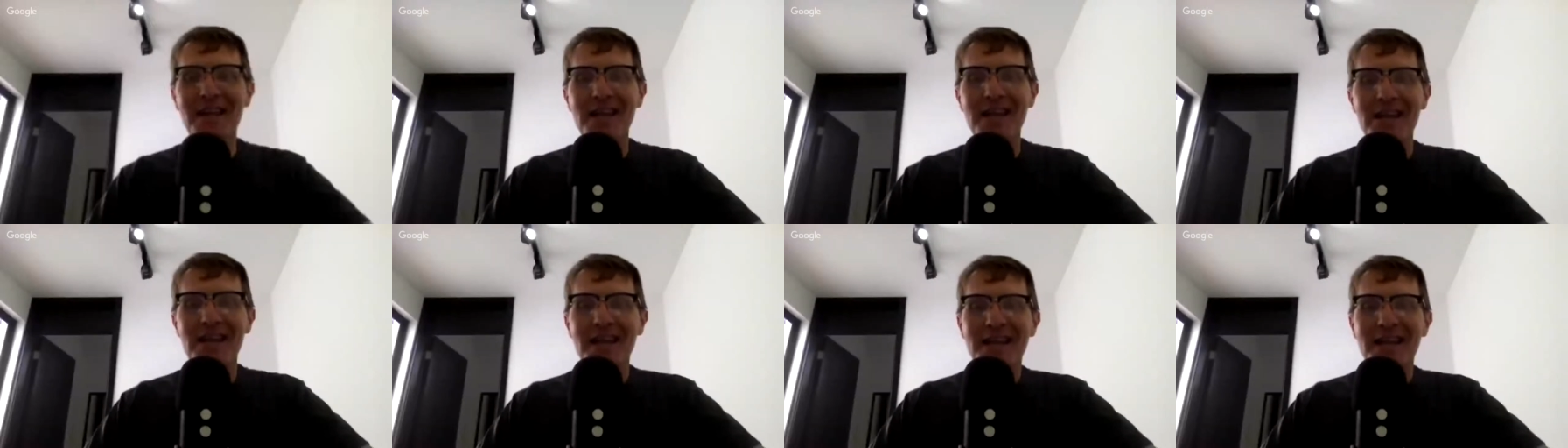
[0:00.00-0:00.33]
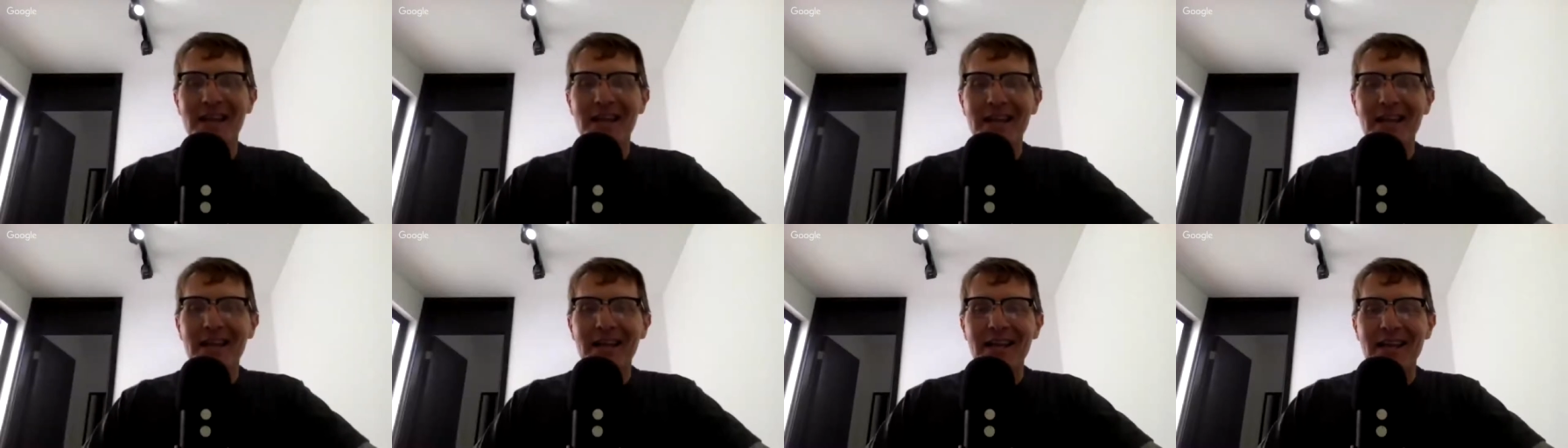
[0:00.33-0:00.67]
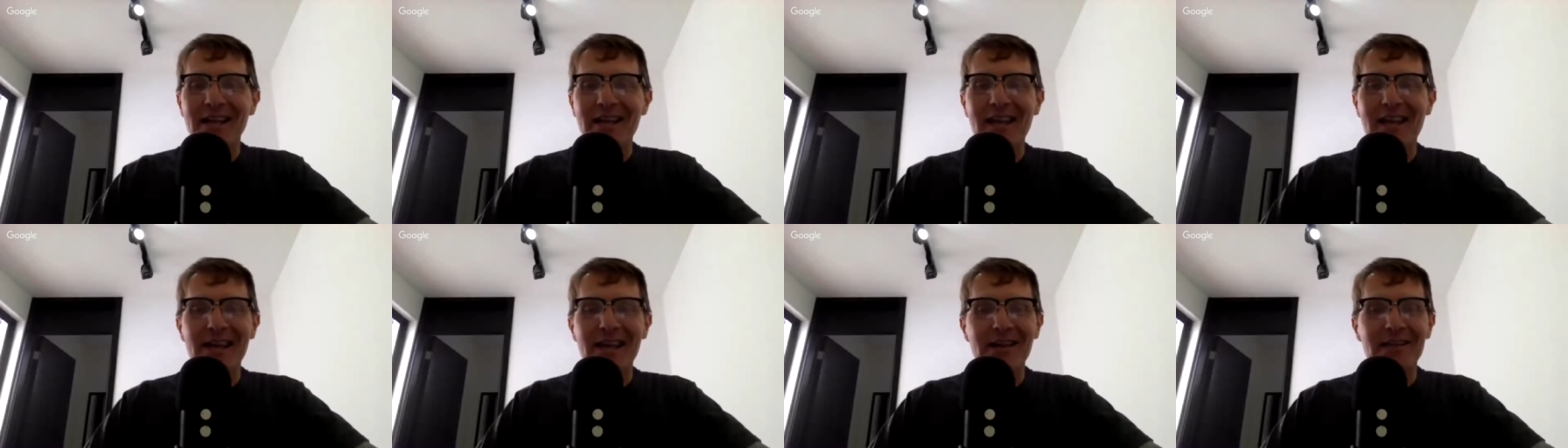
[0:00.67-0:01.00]
right. right?
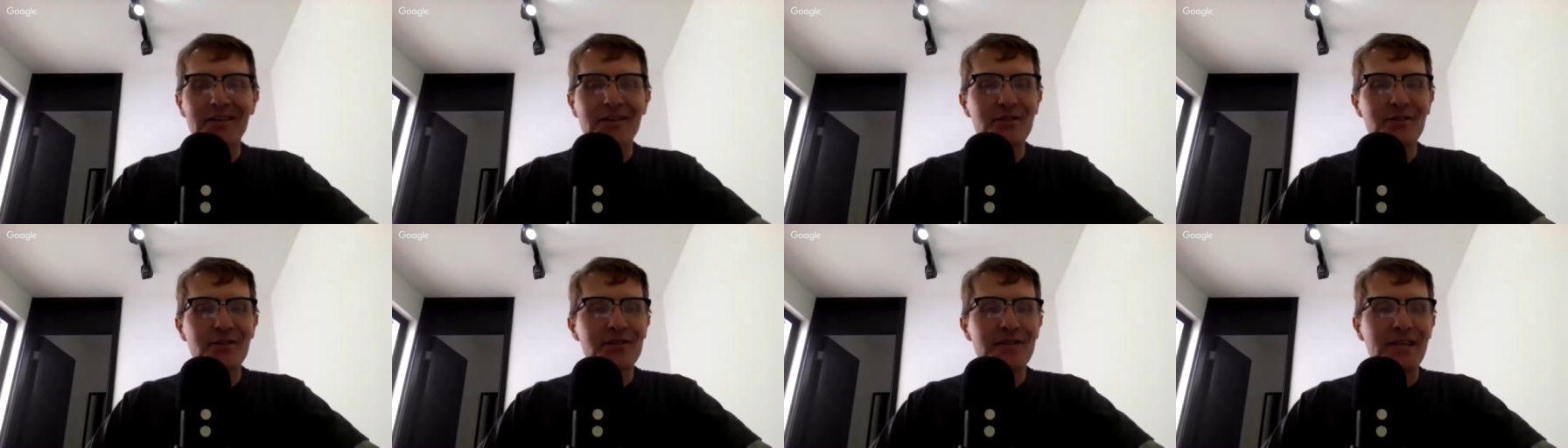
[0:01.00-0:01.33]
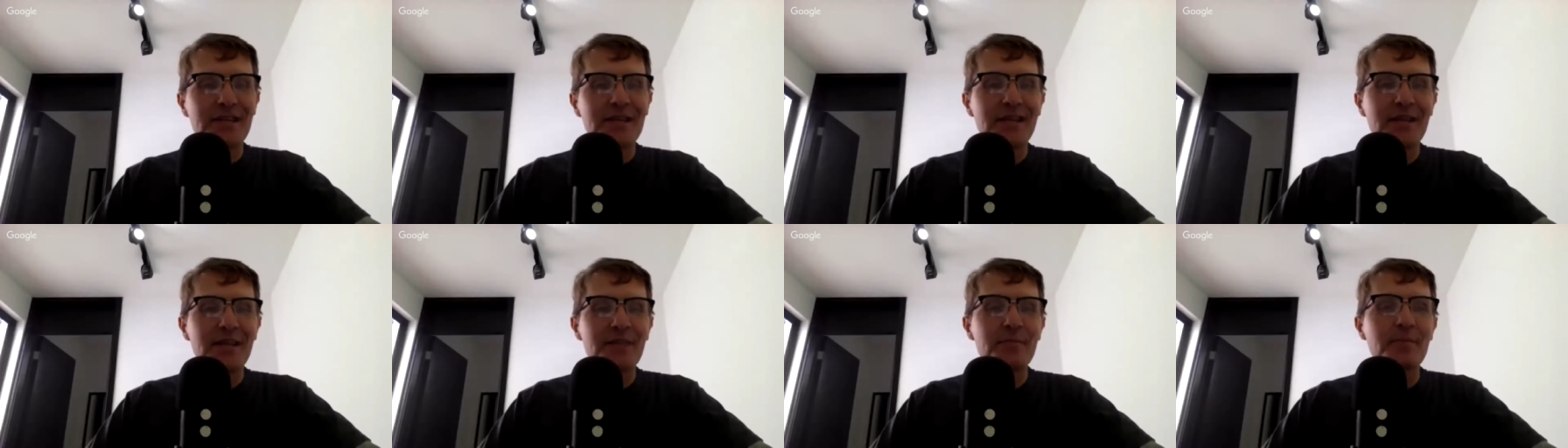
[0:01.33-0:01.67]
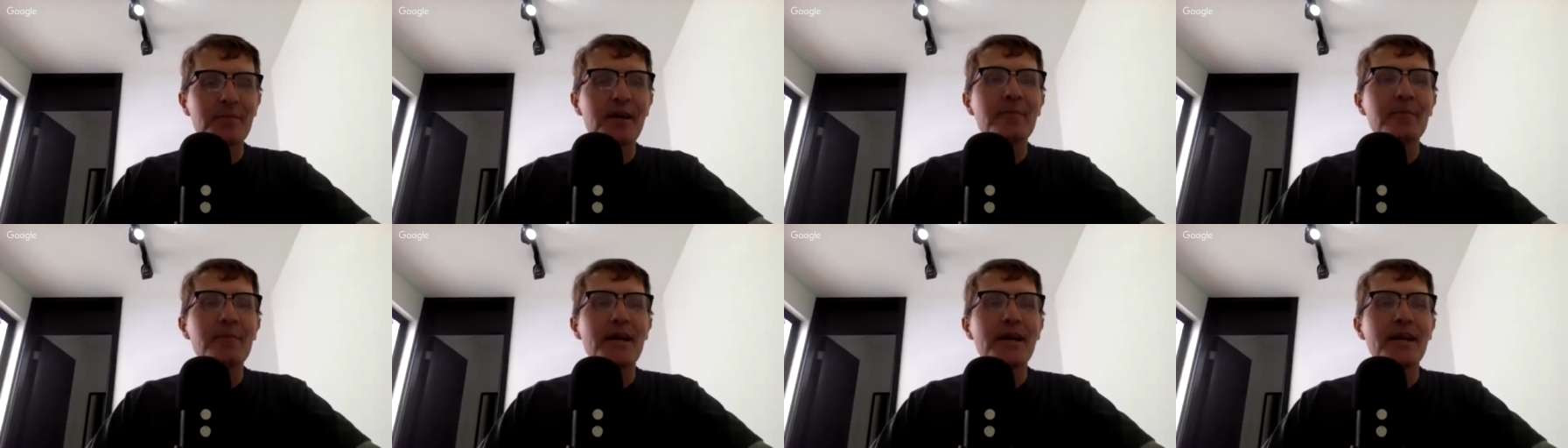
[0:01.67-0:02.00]
Yeah, it looks
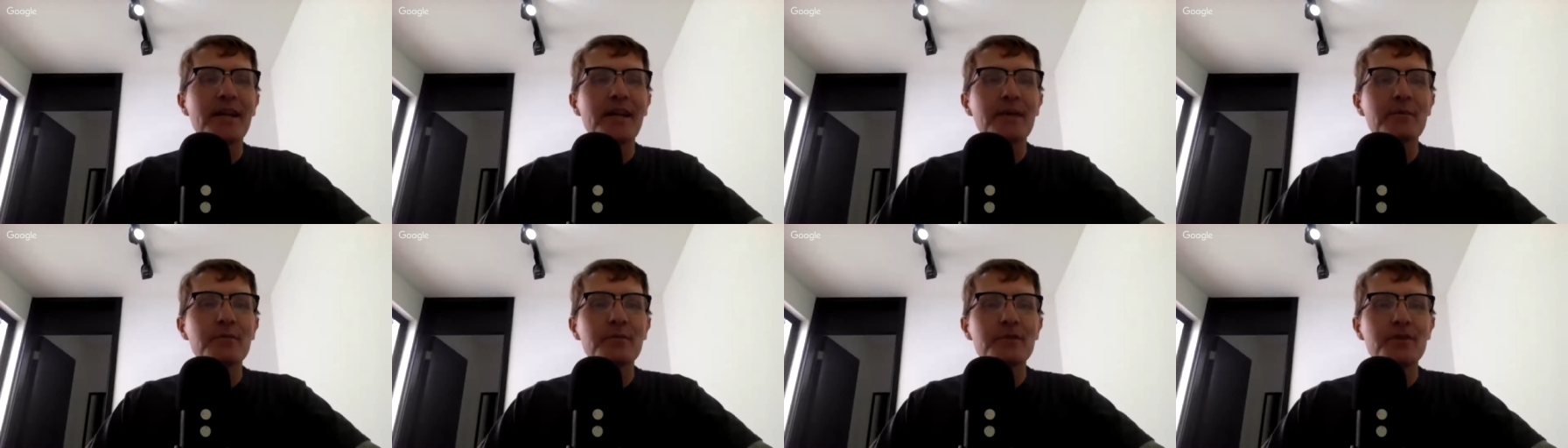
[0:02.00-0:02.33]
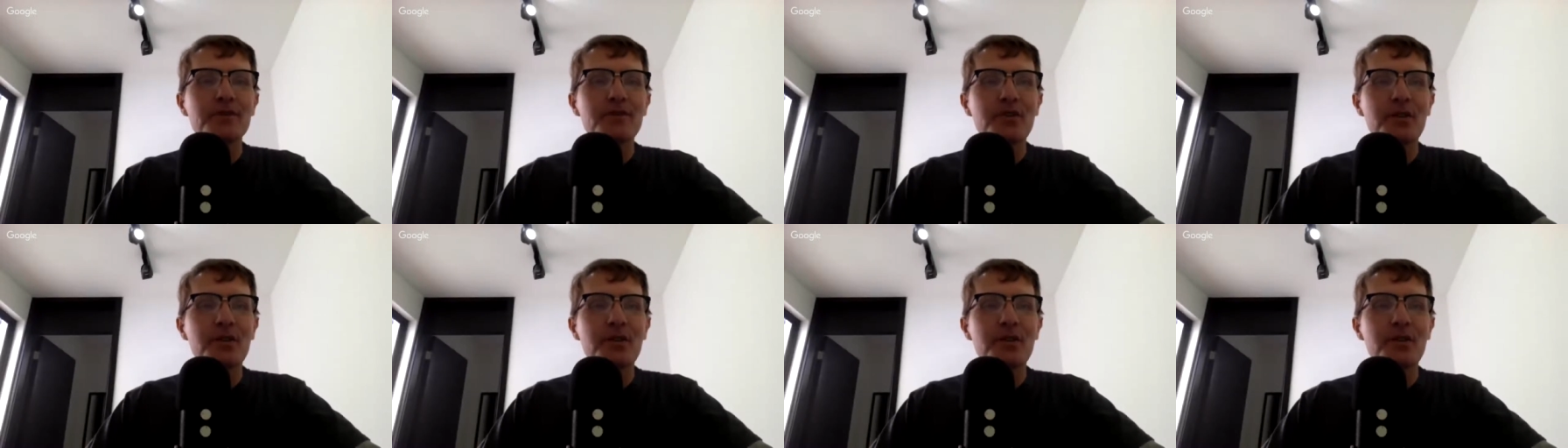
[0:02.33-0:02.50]
like I'm, I'm not